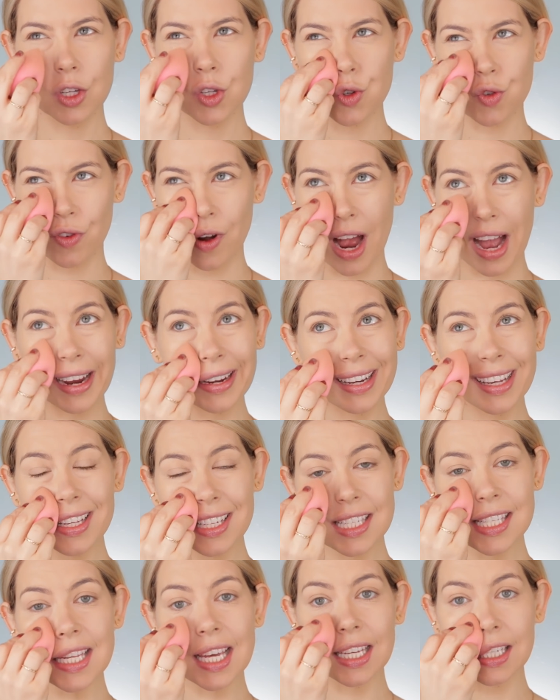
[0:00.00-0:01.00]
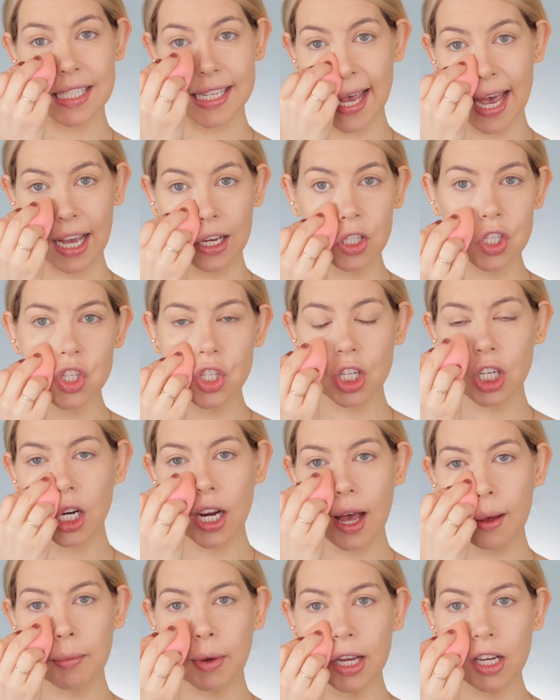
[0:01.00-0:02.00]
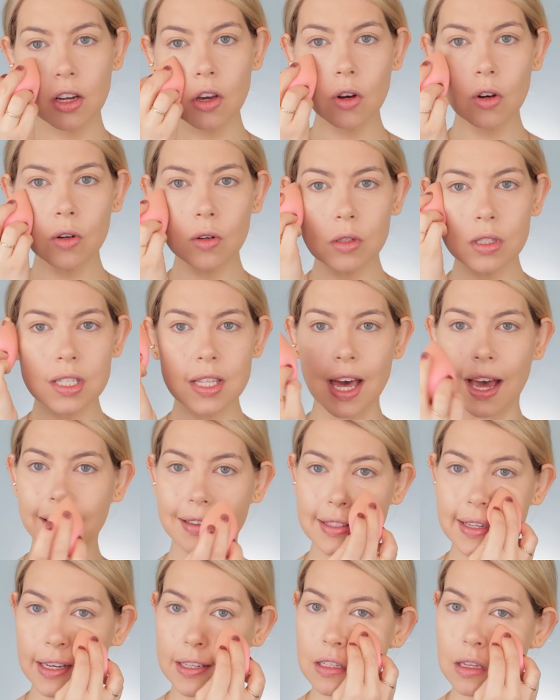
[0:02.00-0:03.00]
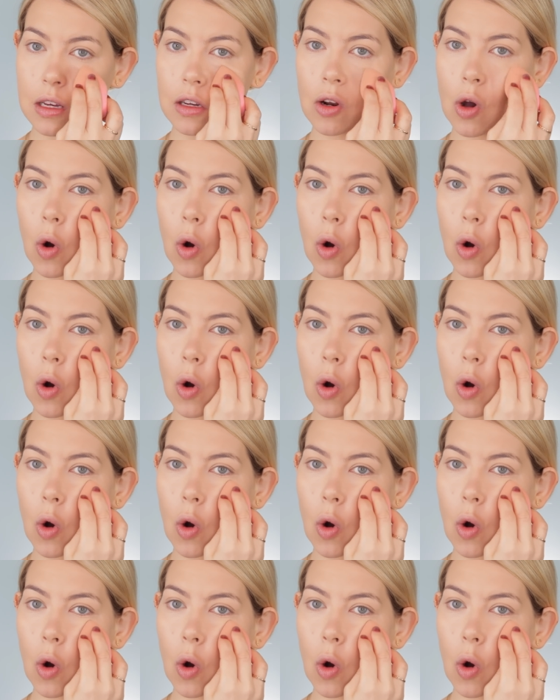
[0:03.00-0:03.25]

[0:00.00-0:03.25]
dryness and texture on my nose that doesn't